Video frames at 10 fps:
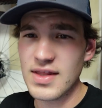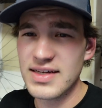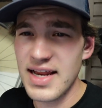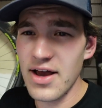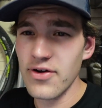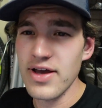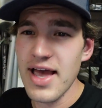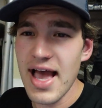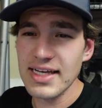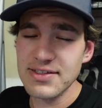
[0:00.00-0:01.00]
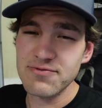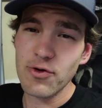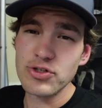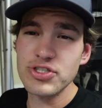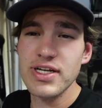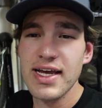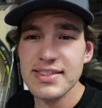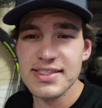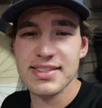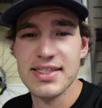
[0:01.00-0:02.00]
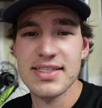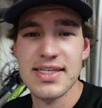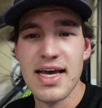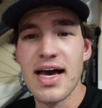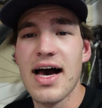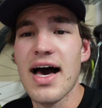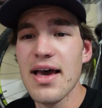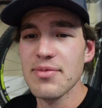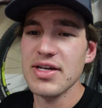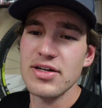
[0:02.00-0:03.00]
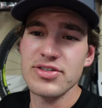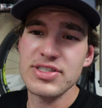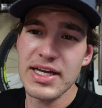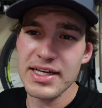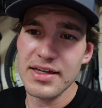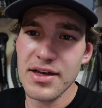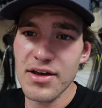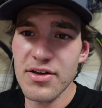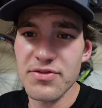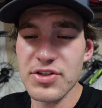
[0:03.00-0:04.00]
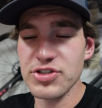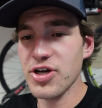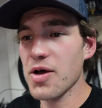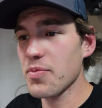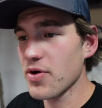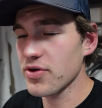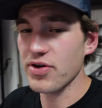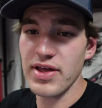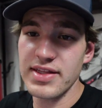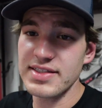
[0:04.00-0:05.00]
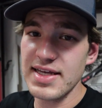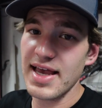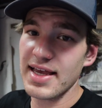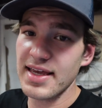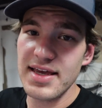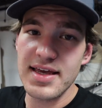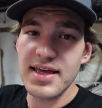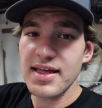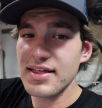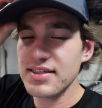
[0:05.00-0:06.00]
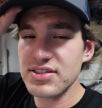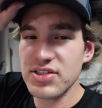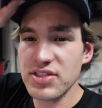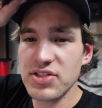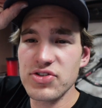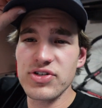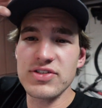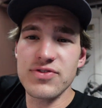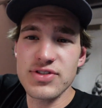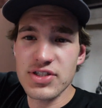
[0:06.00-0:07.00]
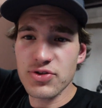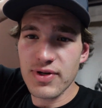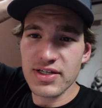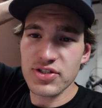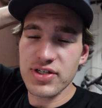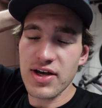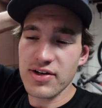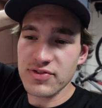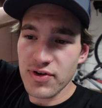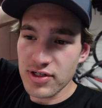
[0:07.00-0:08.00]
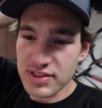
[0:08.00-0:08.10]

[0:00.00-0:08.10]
now, as unfortunate as this is, I'm in understanding of the shop owner and the tech, and it's a stressful situation. Now, as far